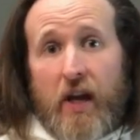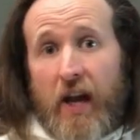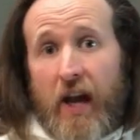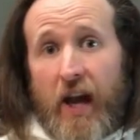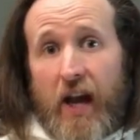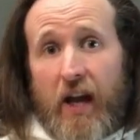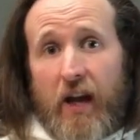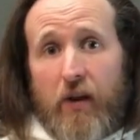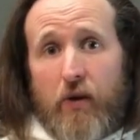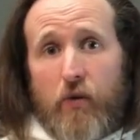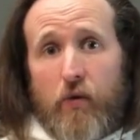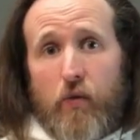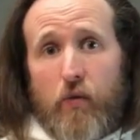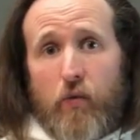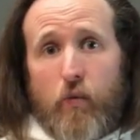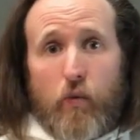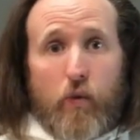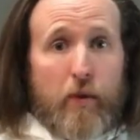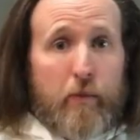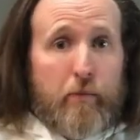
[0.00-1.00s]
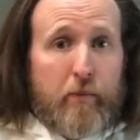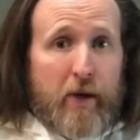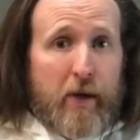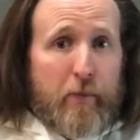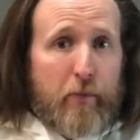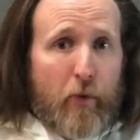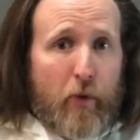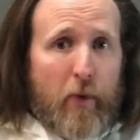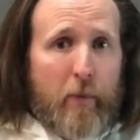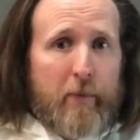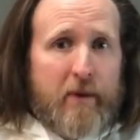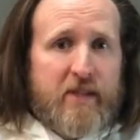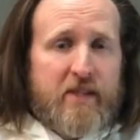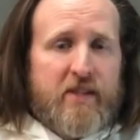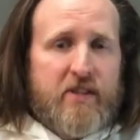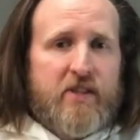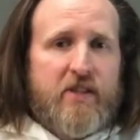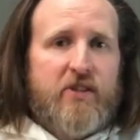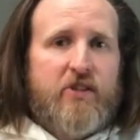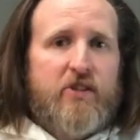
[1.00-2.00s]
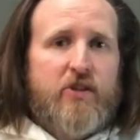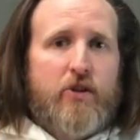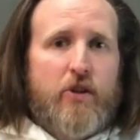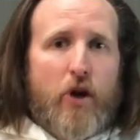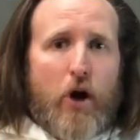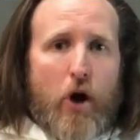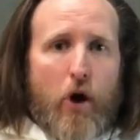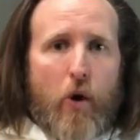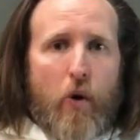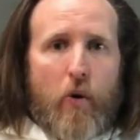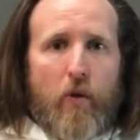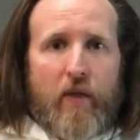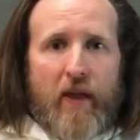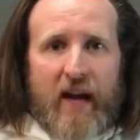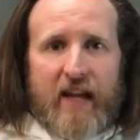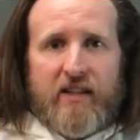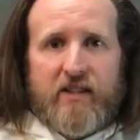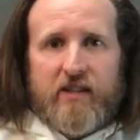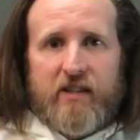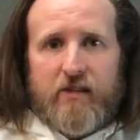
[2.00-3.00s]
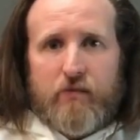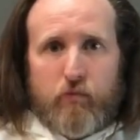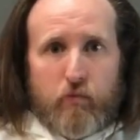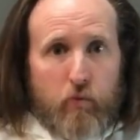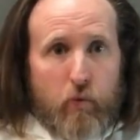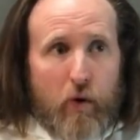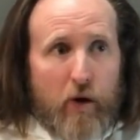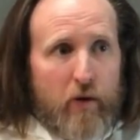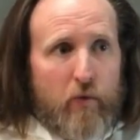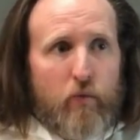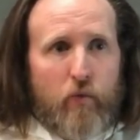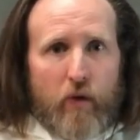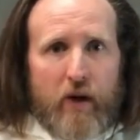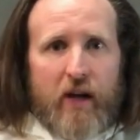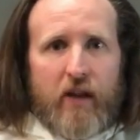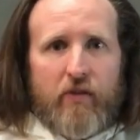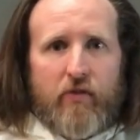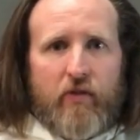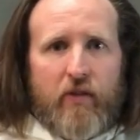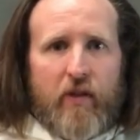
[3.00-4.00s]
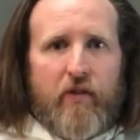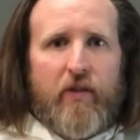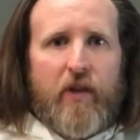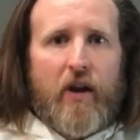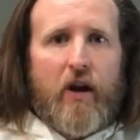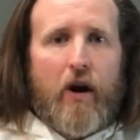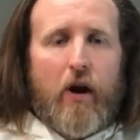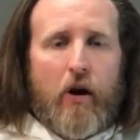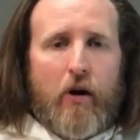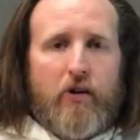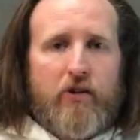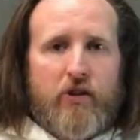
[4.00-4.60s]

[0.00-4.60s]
and when people and businesses know that's what rate that they are